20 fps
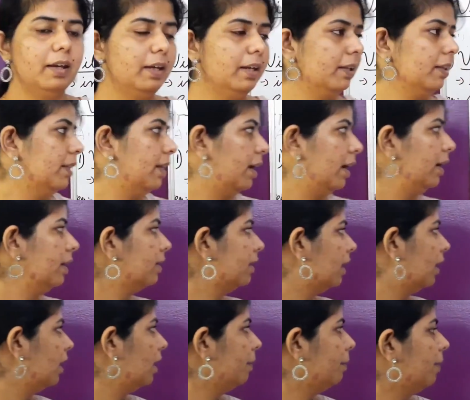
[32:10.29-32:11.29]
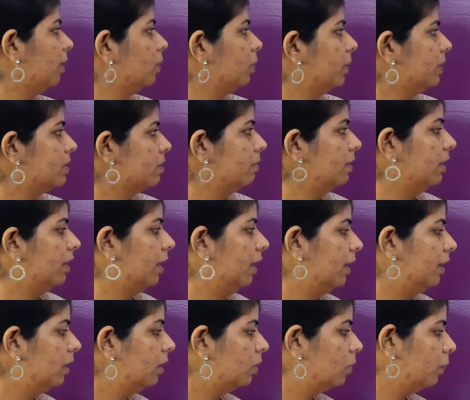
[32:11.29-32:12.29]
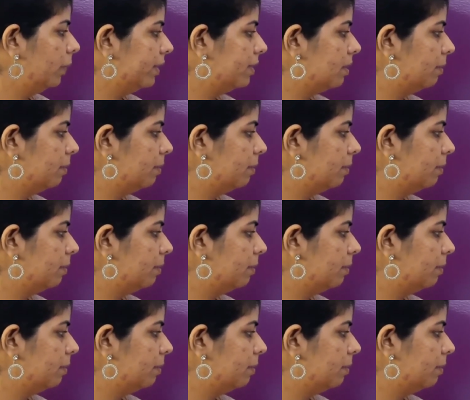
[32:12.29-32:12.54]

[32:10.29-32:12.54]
In that, about vitamin A,